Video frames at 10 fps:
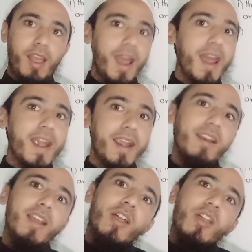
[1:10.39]

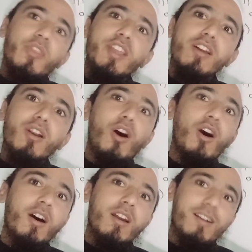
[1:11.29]
and there
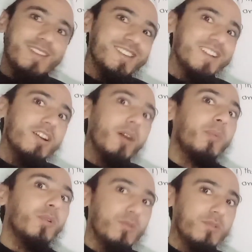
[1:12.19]
are a set
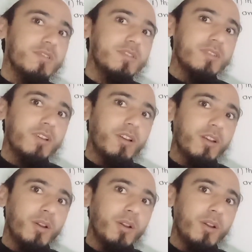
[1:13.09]
of rules